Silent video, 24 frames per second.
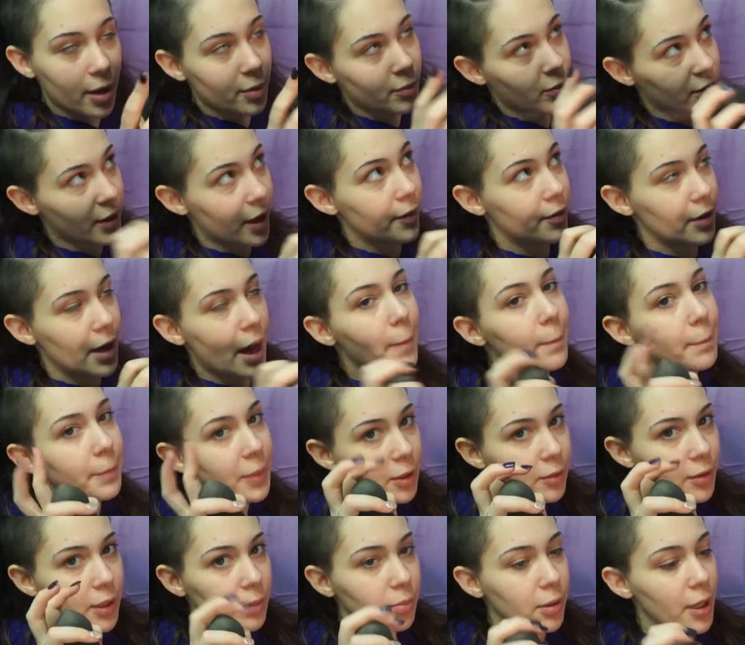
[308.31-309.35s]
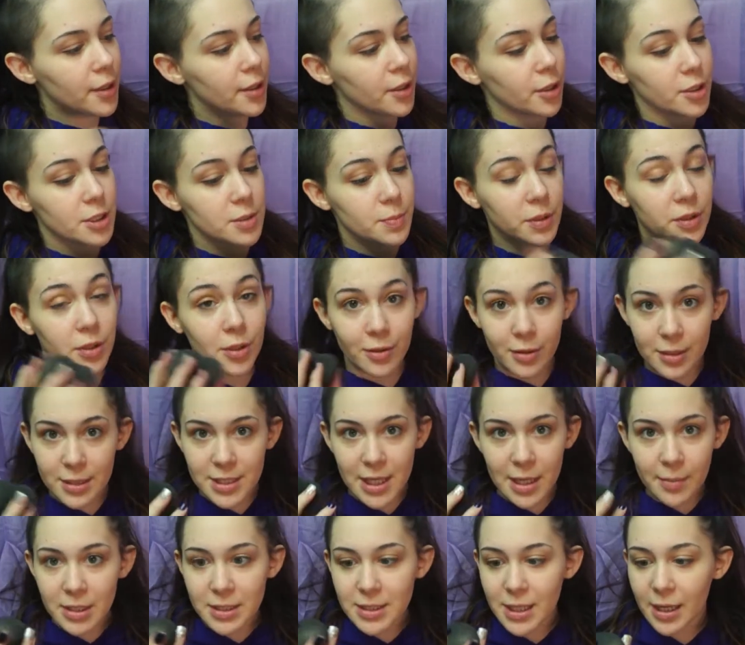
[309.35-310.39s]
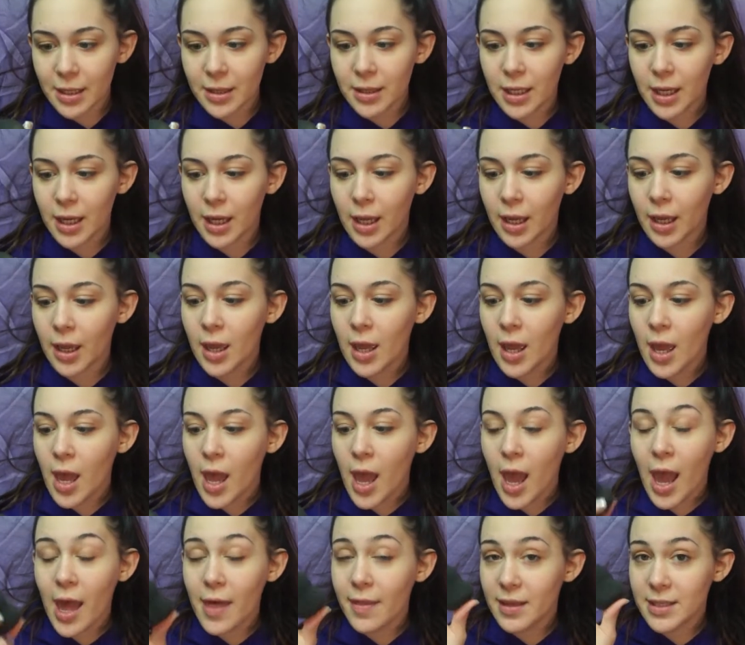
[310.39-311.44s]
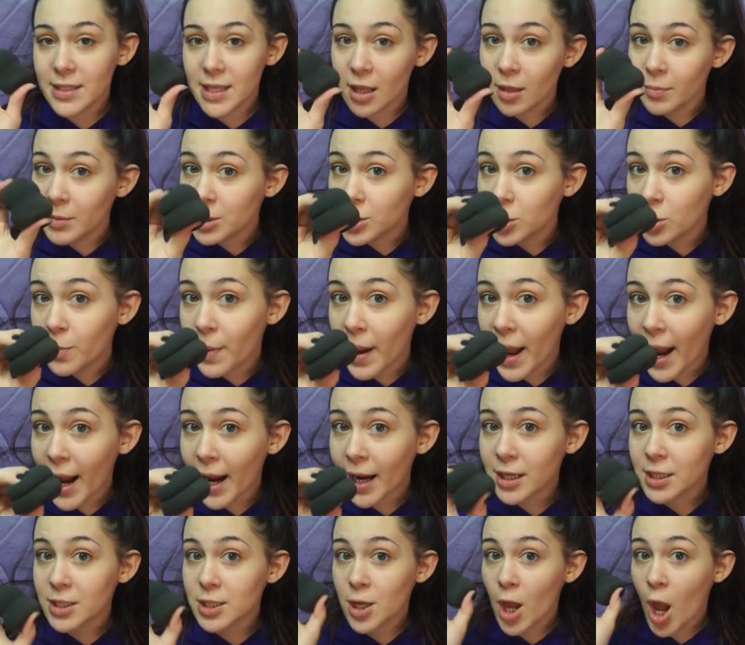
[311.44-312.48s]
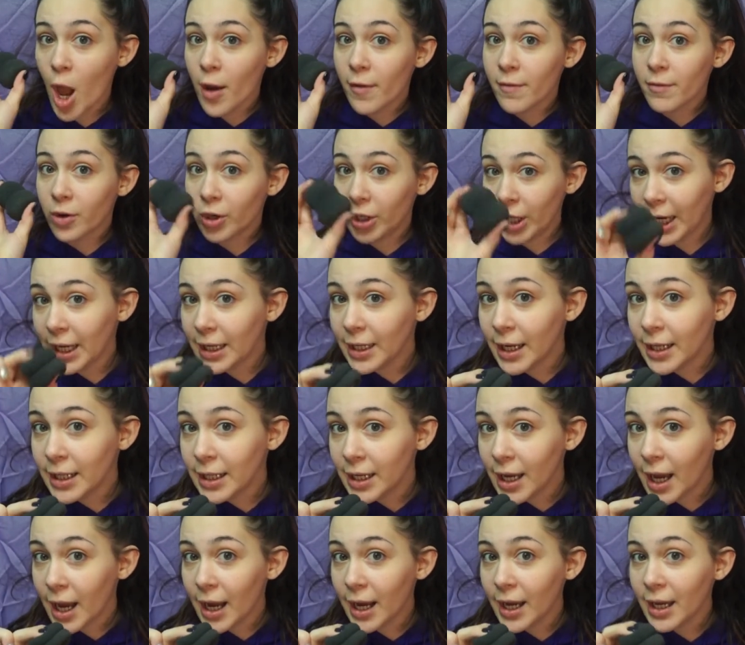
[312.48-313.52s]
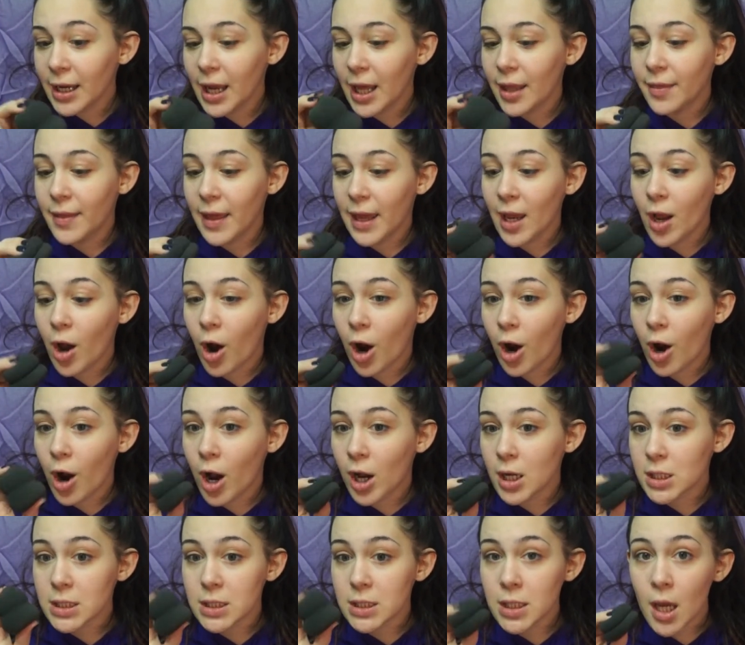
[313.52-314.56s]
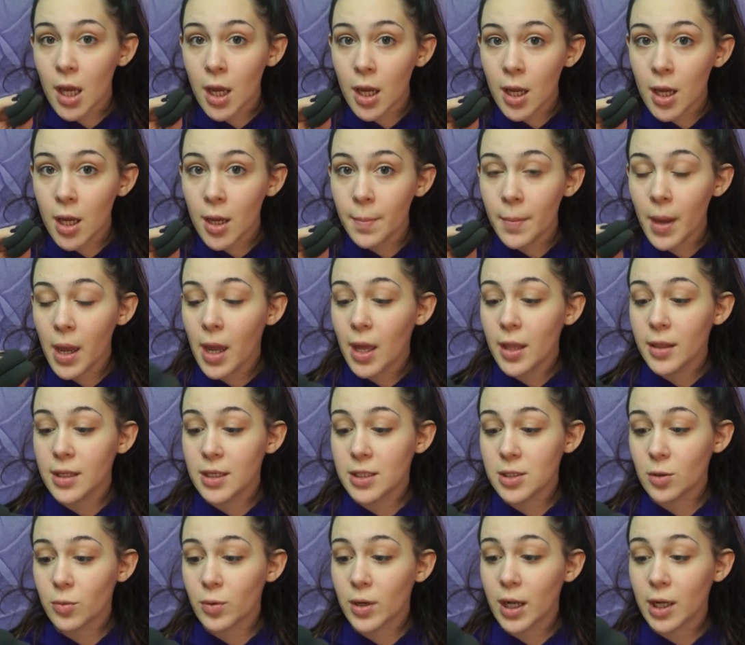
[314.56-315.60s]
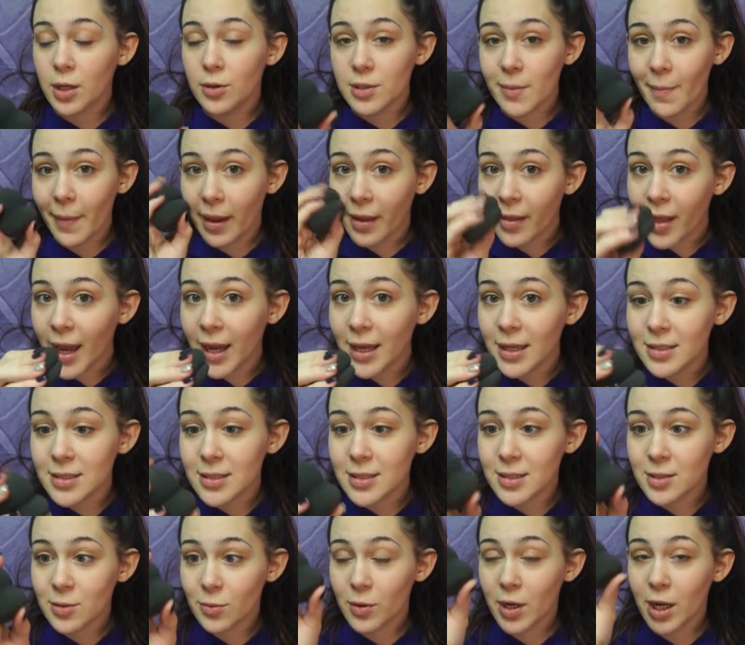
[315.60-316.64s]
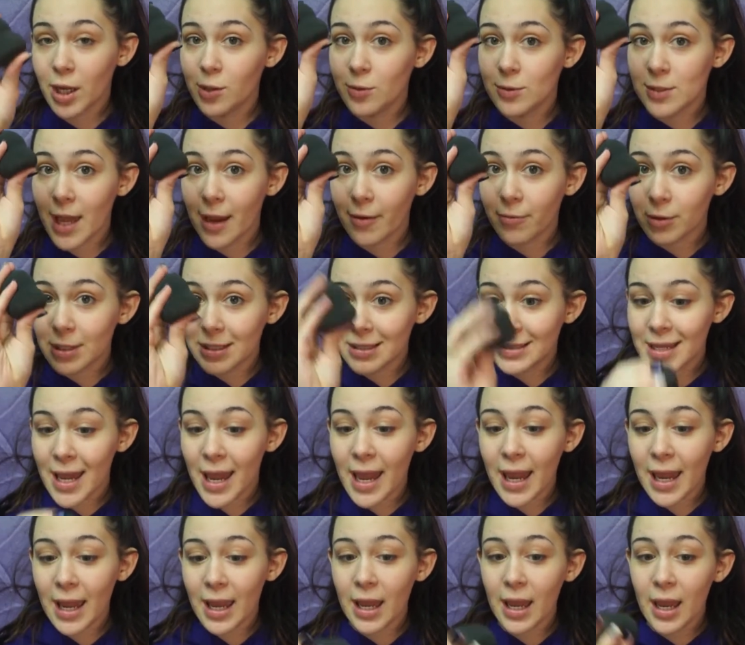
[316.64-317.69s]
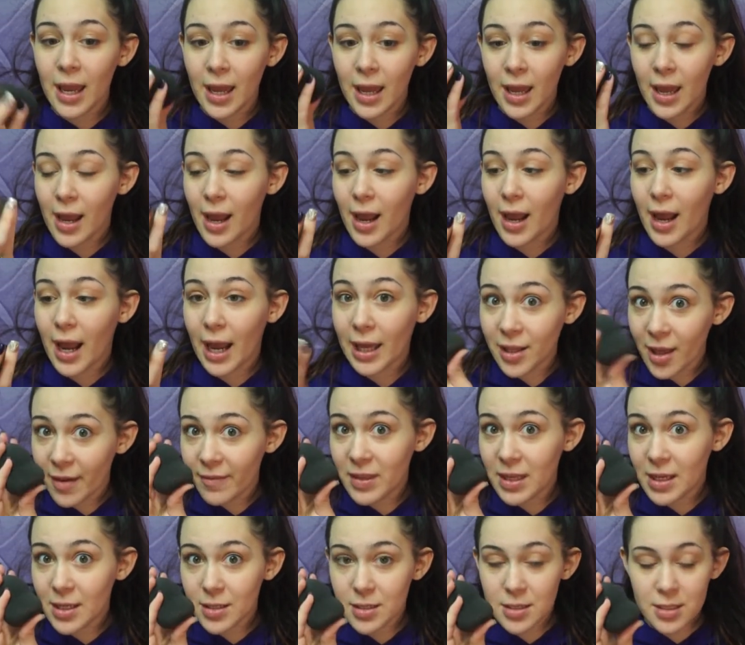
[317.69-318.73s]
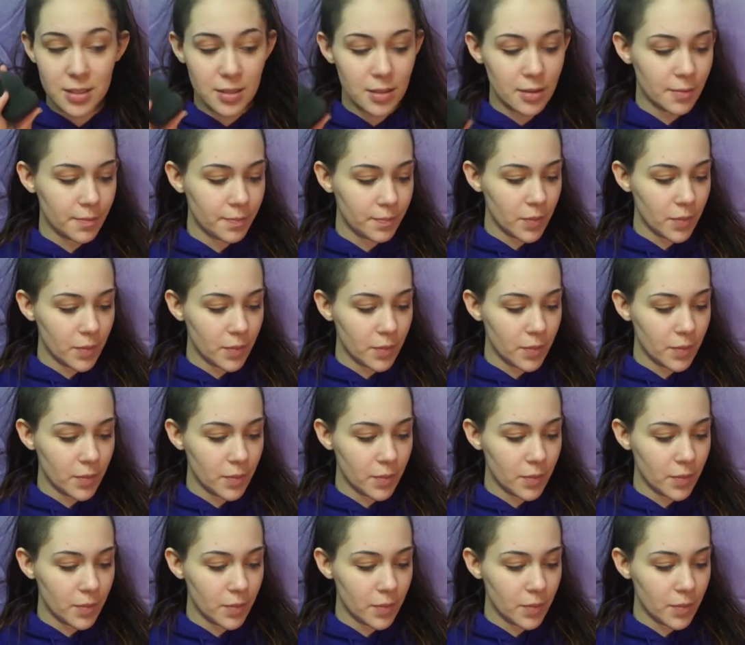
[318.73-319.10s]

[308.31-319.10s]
Well, they're not beauty blenders, but they're the same exact thing. And they sell them in 2 packs for $8.99, and they are awesome. These are what I use on my clients. These are what I use every day. I love these.